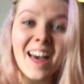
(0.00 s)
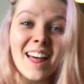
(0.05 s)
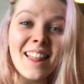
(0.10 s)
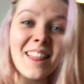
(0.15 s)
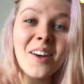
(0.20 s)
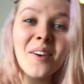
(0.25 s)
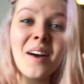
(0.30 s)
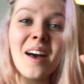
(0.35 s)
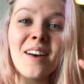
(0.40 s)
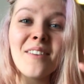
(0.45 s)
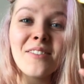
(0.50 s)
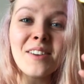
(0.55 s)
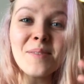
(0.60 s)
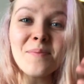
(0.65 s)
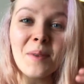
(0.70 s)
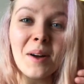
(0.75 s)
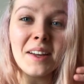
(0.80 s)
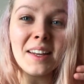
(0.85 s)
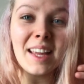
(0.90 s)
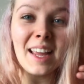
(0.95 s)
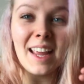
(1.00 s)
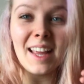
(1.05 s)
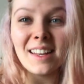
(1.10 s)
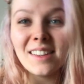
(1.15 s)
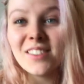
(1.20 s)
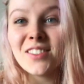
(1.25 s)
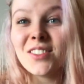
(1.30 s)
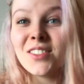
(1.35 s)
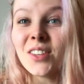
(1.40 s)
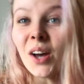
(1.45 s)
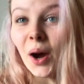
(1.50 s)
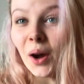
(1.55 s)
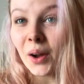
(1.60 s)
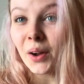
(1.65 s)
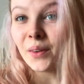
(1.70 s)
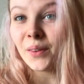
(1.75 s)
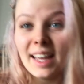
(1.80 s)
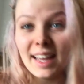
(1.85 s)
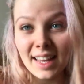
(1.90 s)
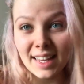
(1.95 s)
Hello everybody.
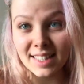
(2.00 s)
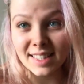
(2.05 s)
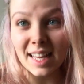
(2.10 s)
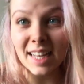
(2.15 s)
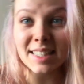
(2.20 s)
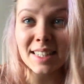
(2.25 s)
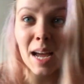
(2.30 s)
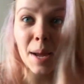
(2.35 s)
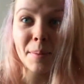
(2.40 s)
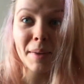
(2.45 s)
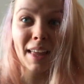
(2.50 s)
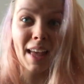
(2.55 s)
So it is that time